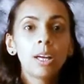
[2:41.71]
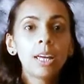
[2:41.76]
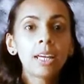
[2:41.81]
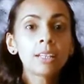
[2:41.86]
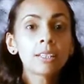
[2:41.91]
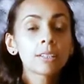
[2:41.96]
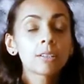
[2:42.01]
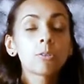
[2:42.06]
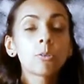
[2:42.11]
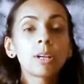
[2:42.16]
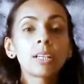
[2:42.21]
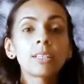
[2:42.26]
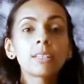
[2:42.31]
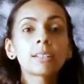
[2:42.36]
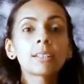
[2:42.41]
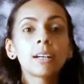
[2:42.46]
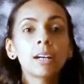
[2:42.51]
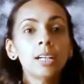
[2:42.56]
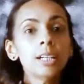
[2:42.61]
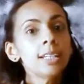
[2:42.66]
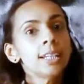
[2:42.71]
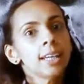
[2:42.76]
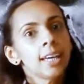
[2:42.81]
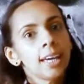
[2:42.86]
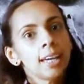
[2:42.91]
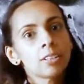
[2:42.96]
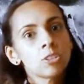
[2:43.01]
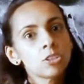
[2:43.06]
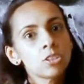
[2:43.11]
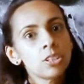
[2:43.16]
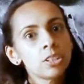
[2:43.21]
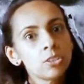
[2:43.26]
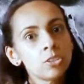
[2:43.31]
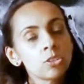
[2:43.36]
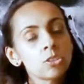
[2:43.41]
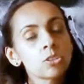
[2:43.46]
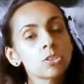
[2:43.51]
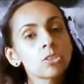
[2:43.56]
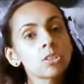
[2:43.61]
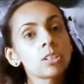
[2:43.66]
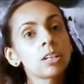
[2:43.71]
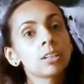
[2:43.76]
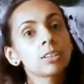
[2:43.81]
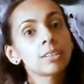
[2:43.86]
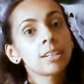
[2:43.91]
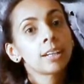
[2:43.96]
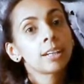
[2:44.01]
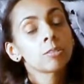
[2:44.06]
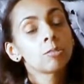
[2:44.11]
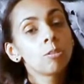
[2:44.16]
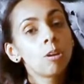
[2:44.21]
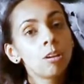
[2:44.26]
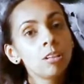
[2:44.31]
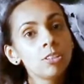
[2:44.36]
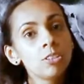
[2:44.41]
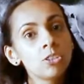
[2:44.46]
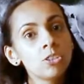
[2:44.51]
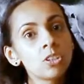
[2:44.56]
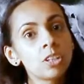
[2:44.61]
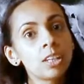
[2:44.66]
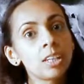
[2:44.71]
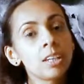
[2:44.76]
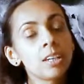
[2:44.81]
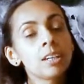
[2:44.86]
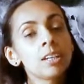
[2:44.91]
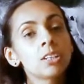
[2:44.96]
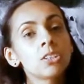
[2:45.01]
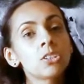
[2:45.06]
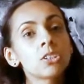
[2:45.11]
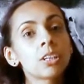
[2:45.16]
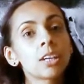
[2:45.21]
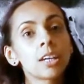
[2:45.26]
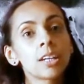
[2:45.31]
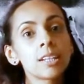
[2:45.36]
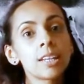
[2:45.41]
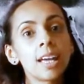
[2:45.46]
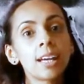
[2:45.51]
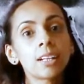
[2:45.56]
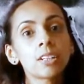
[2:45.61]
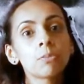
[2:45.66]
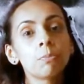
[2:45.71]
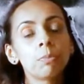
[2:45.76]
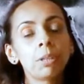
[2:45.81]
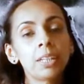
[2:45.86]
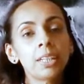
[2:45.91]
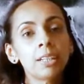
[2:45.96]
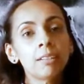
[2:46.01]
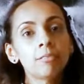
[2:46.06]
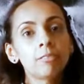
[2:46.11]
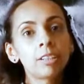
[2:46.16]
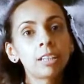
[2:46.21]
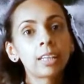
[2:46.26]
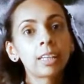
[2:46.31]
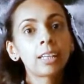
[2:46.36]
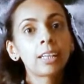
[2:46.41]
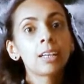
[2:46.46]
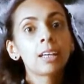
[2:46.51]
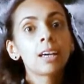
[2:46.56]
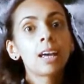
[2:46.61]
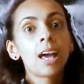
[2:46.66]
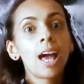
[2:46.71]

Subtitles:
integrated cutting-edge digital technology to connect meaningfully